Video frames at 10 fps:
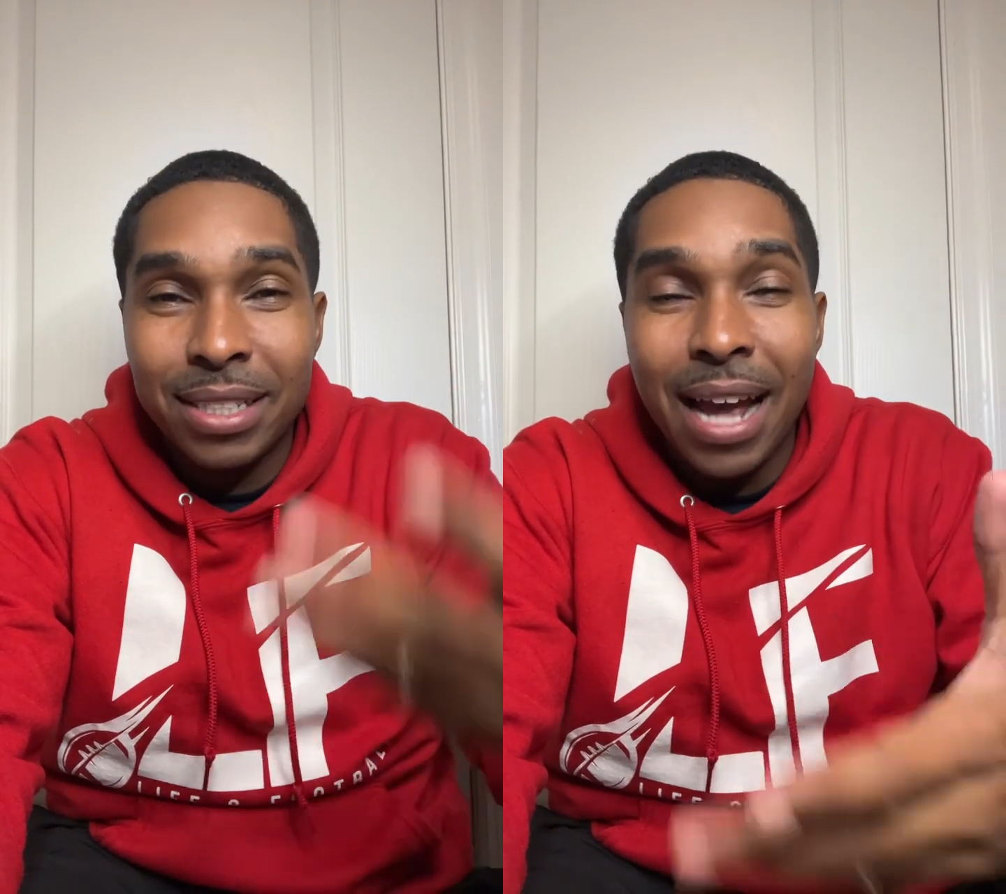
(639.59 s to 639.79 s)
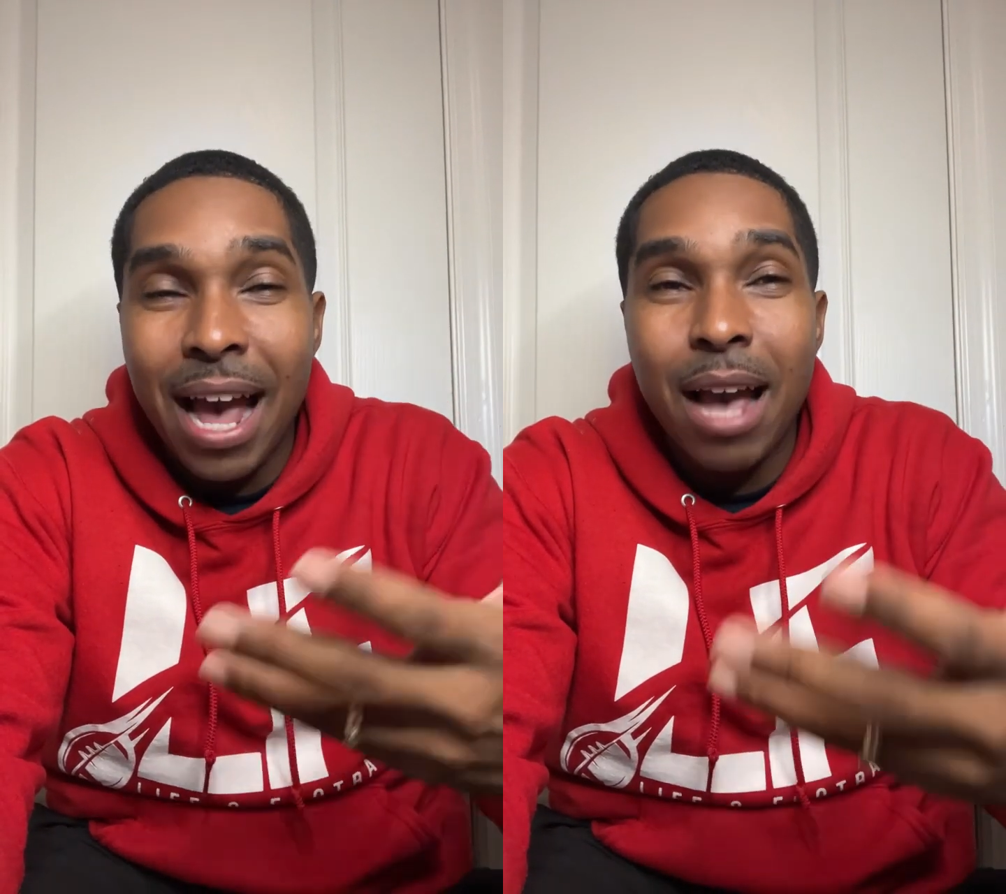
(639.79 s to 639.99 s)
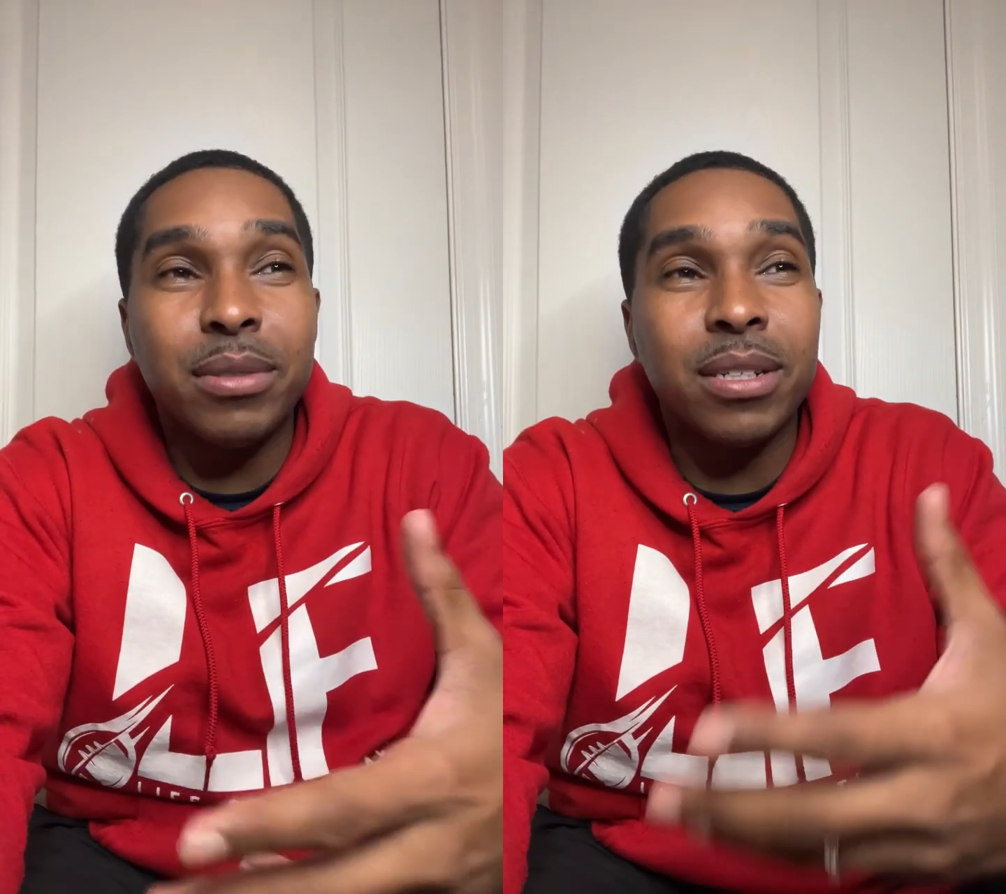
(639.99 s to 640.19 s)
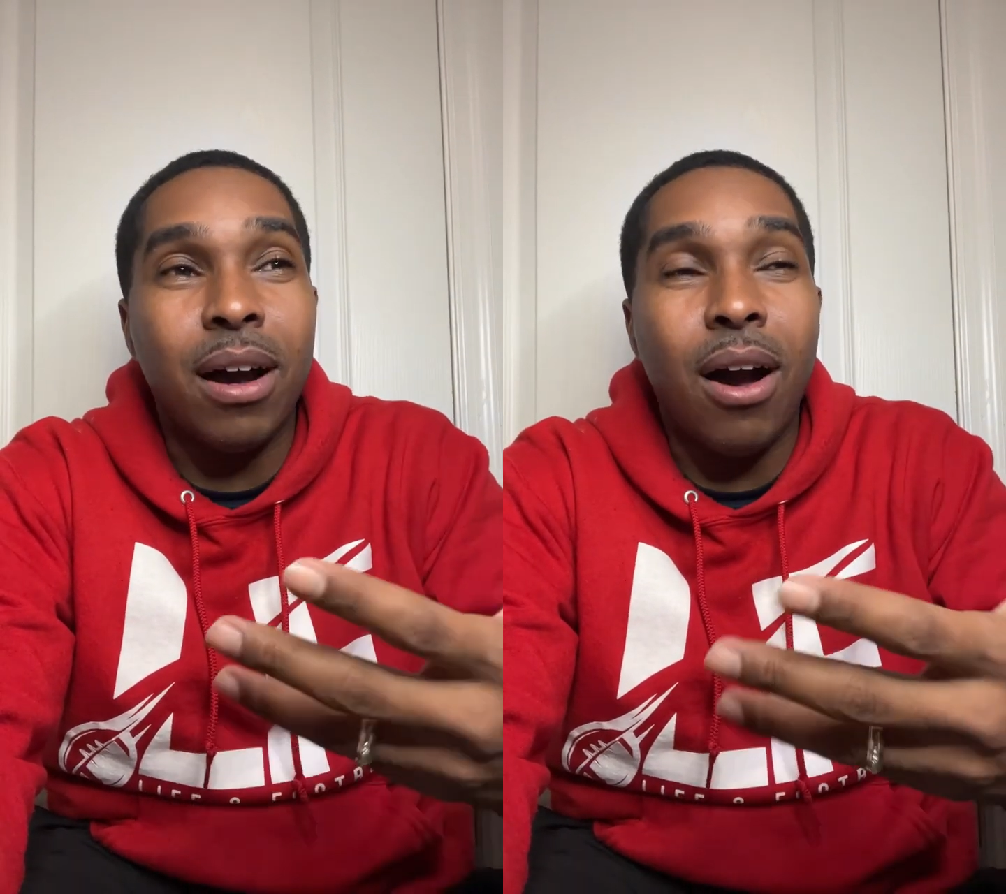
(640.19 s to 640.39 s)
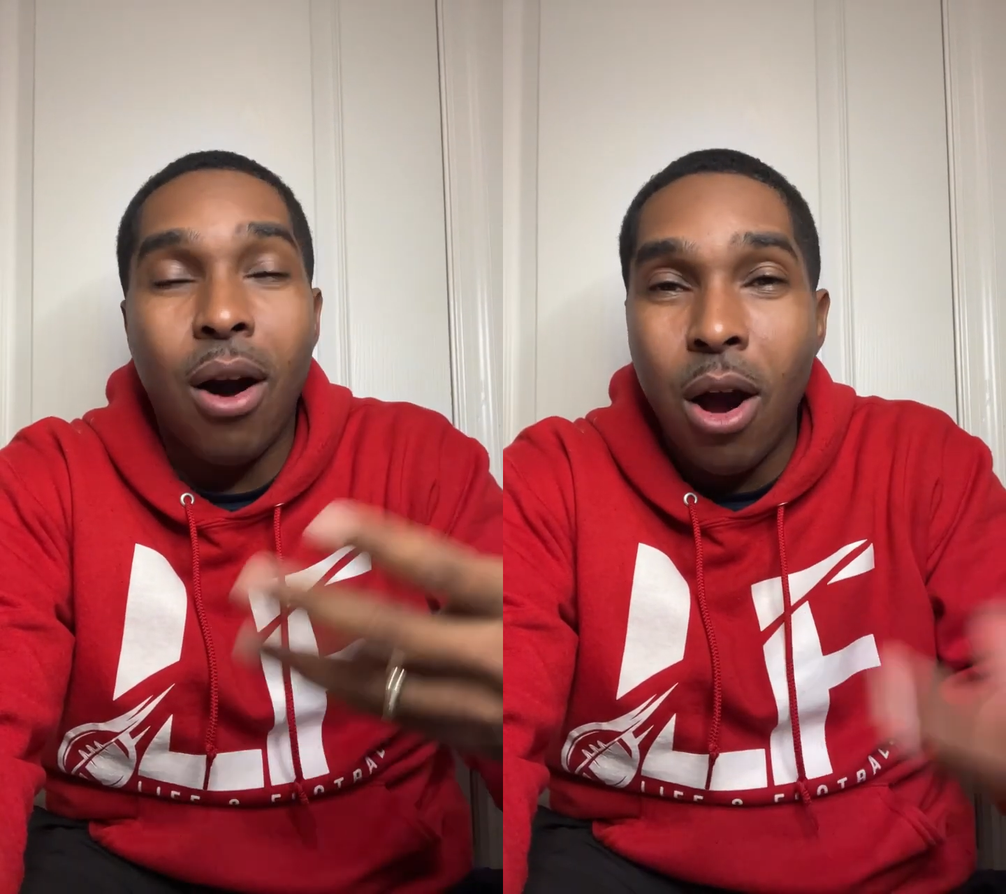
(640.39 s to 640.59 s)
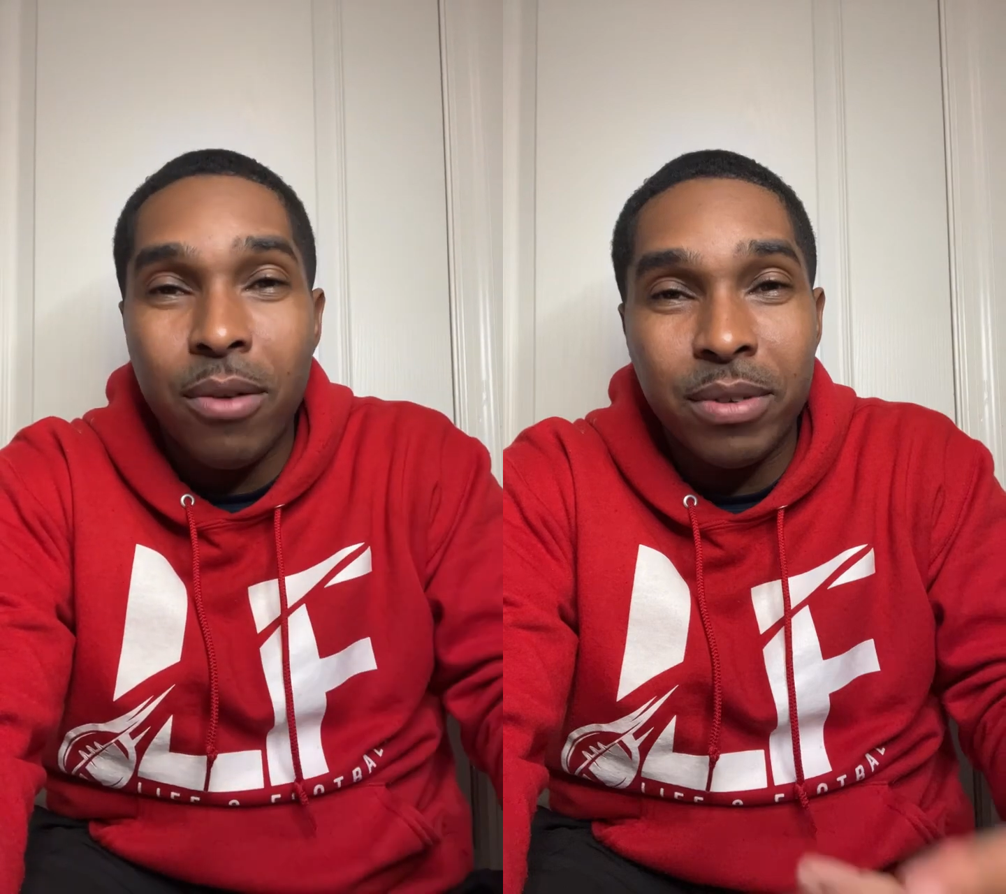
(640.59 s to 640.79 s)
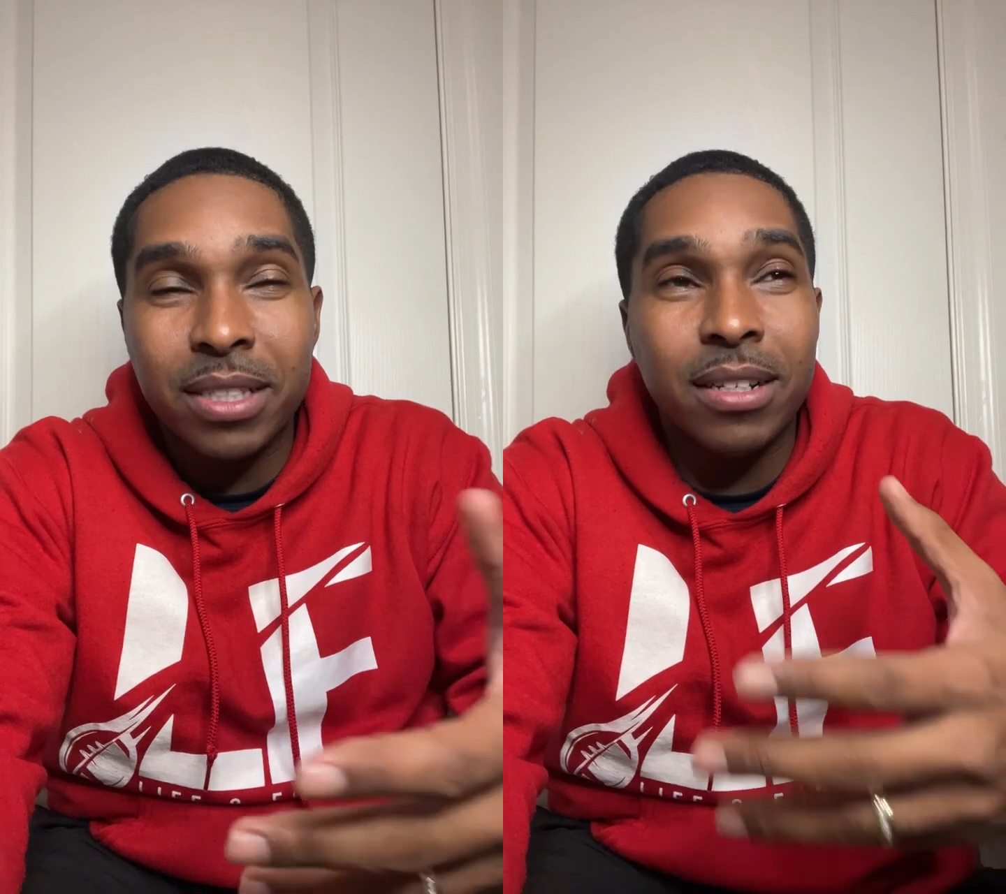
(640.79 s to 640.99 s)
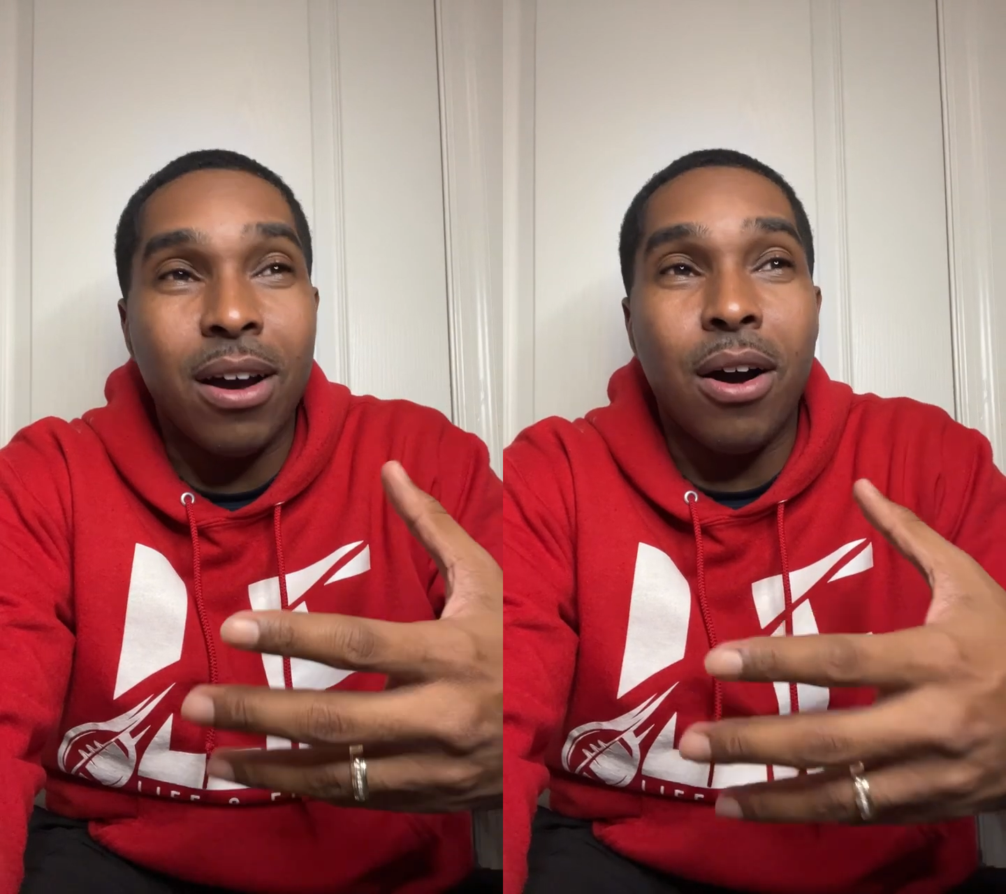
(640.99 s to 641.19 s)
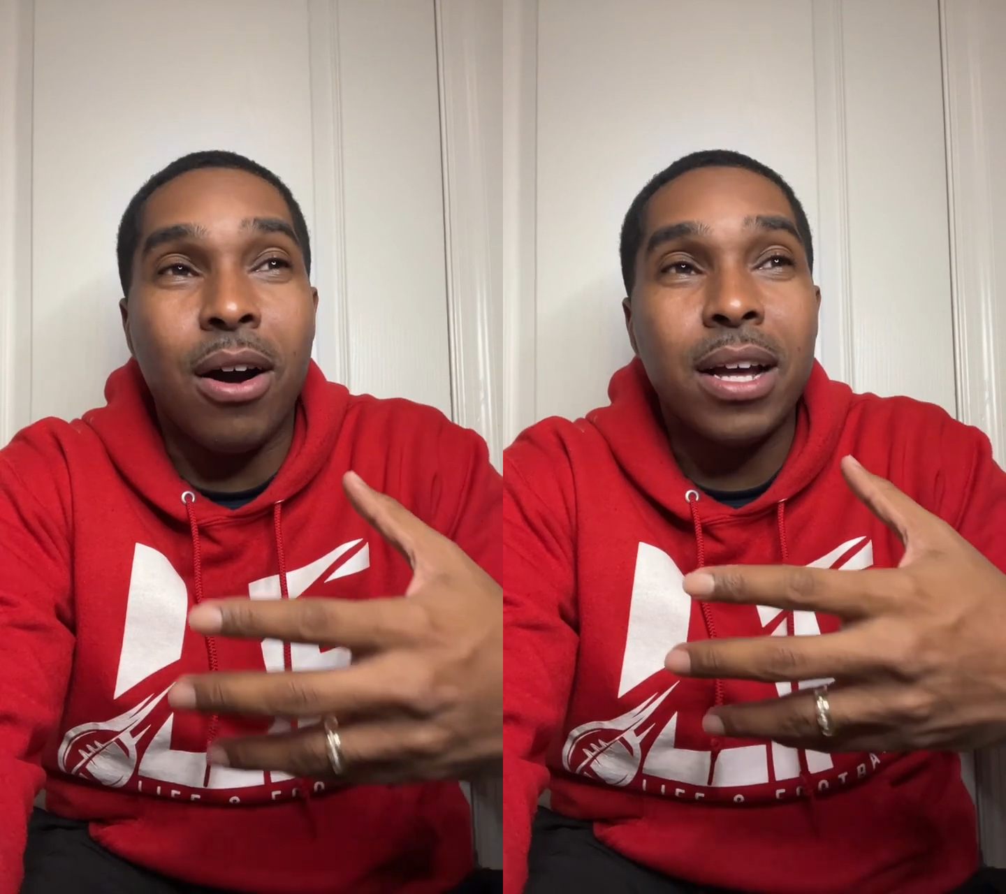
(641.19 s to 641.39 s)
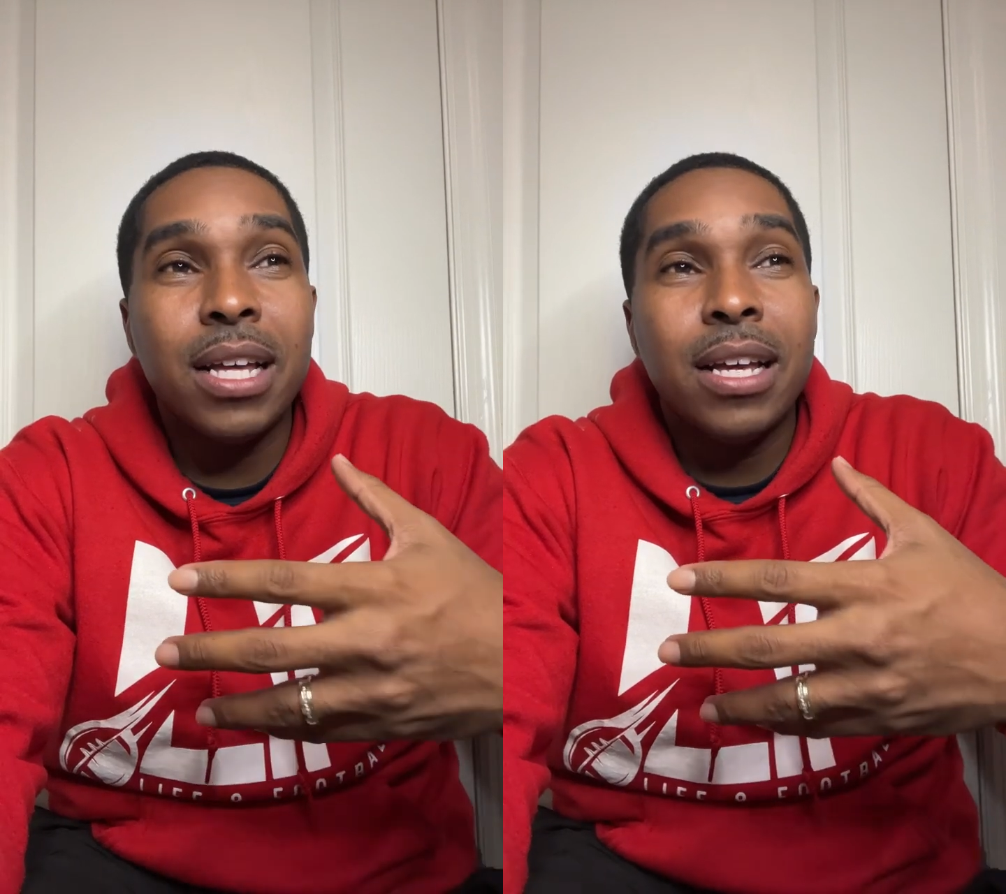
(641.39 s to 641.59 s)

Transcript: time to harvest it or